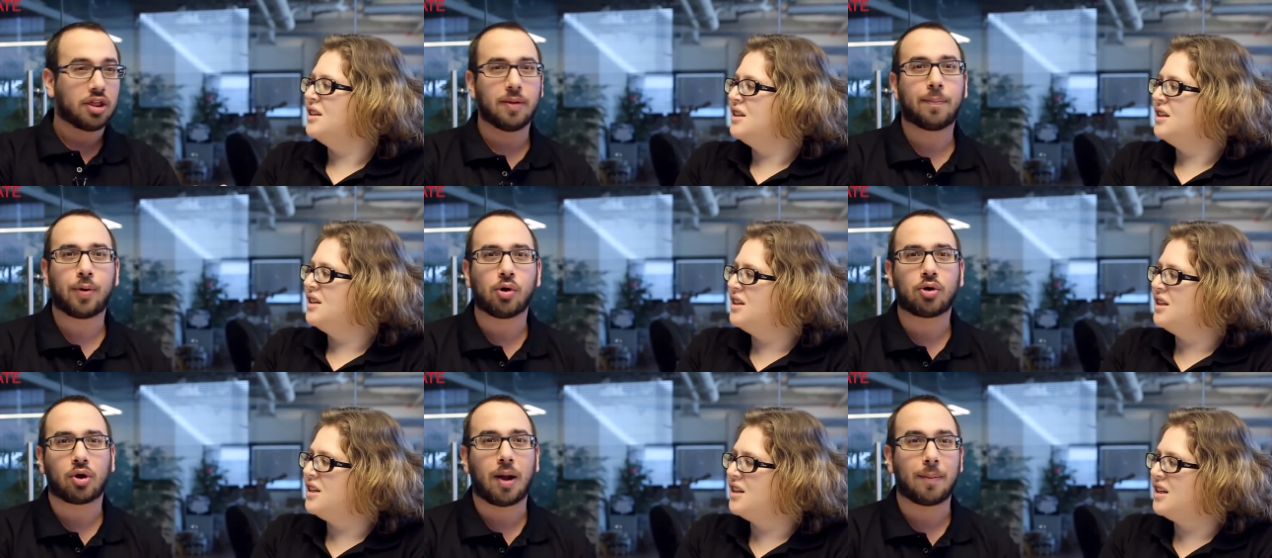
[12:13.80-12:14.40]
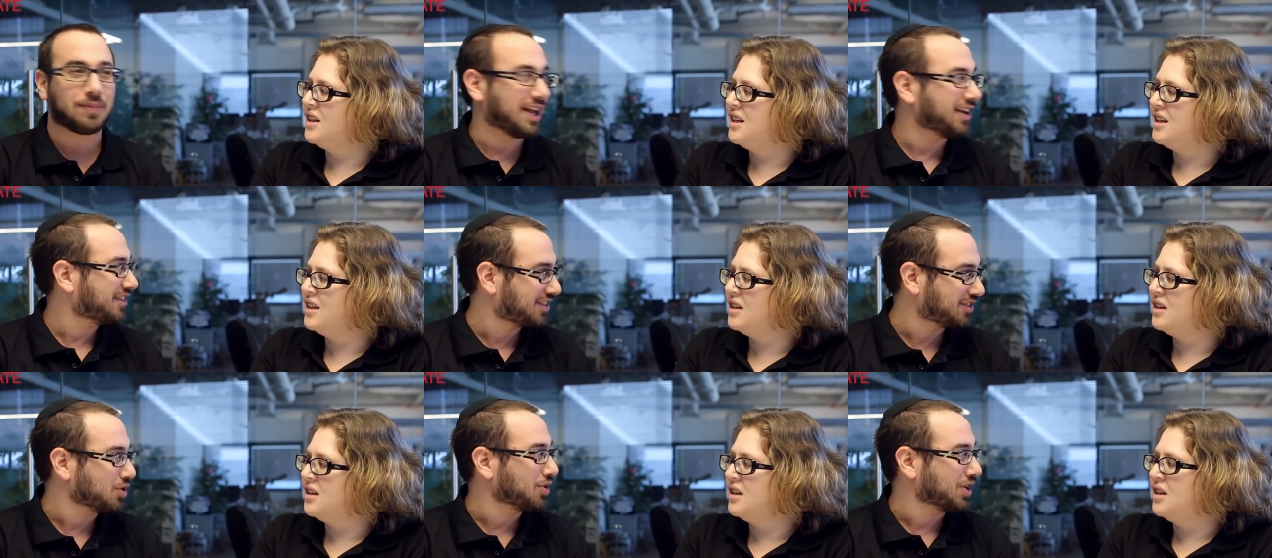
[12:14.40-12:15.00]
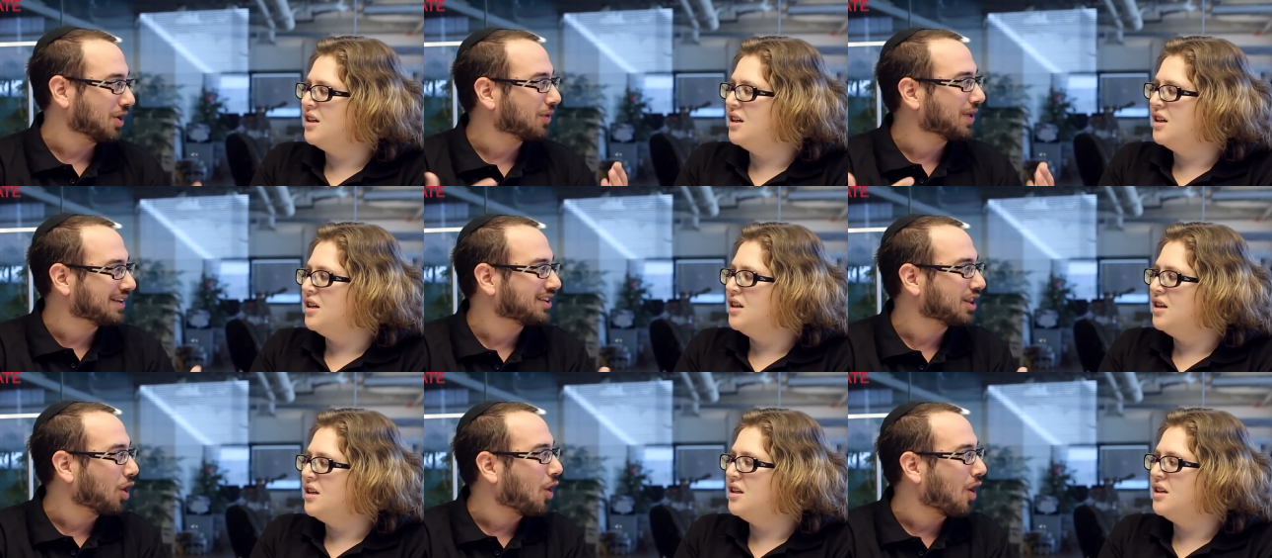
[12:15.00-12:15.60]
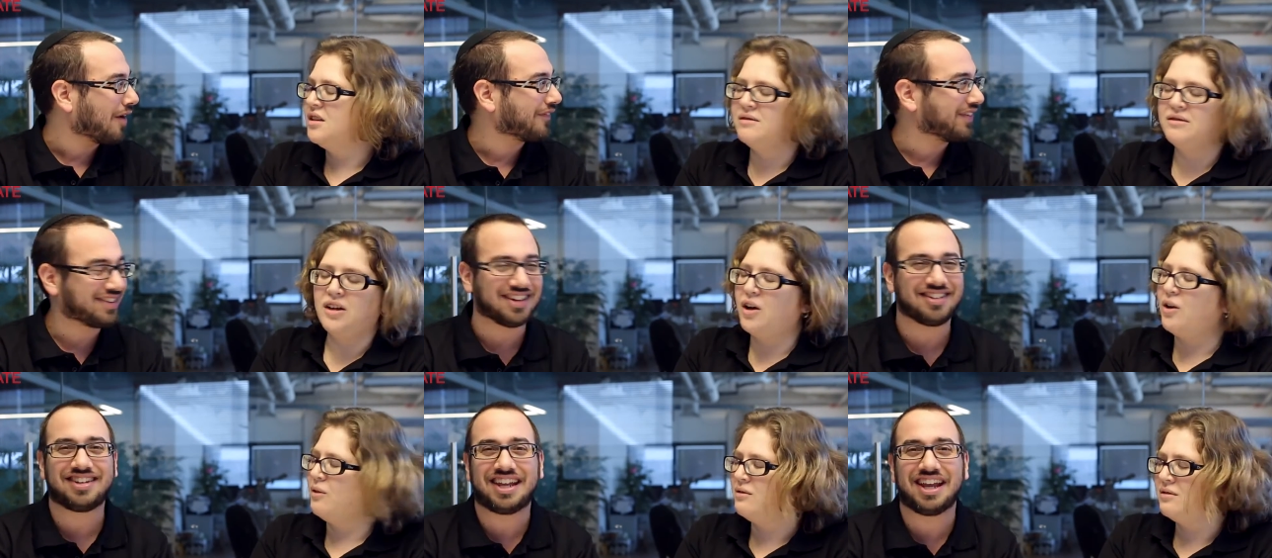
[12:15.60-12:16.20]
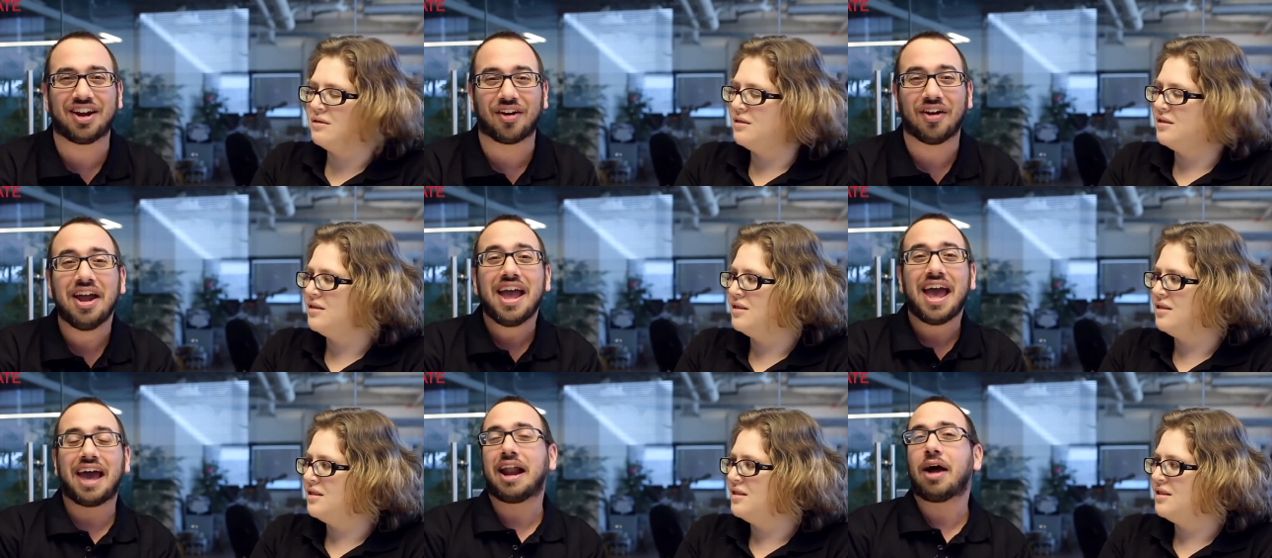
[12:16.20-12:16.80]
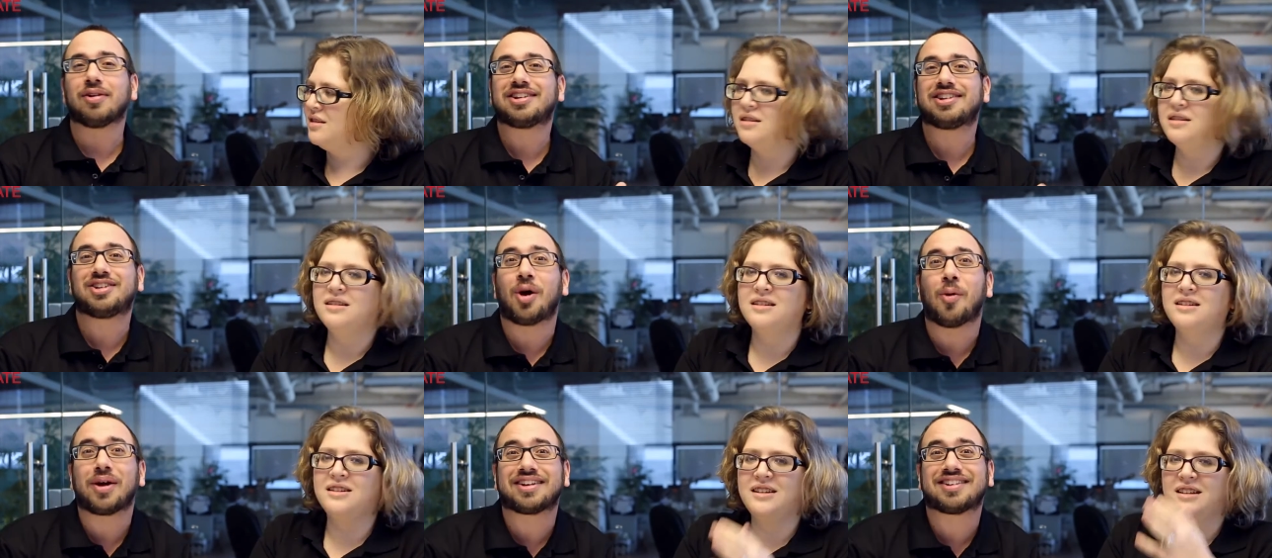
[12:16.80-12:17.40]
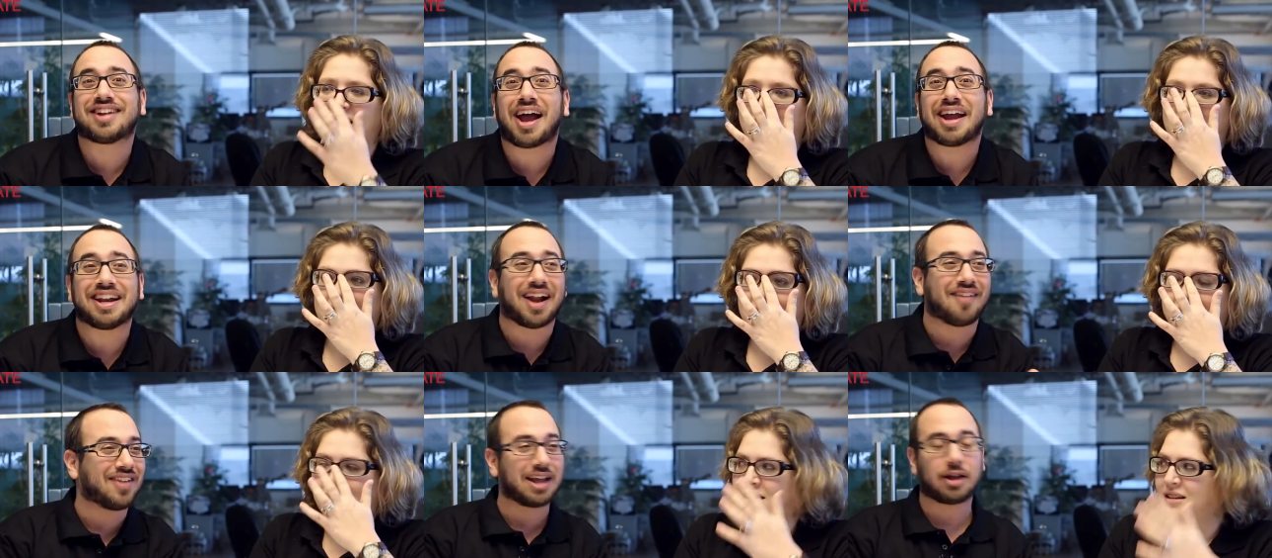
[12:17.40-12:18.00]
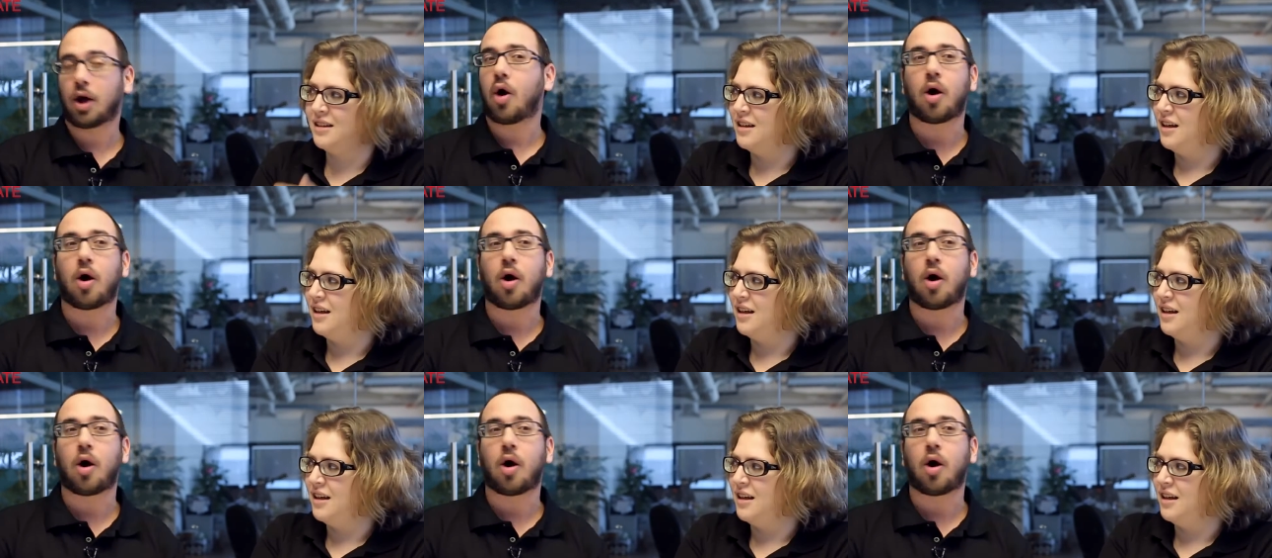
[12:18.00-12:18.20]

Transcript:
Speaker 1: the Poker Update studio, into the offices here. And I was so excited. I'm like,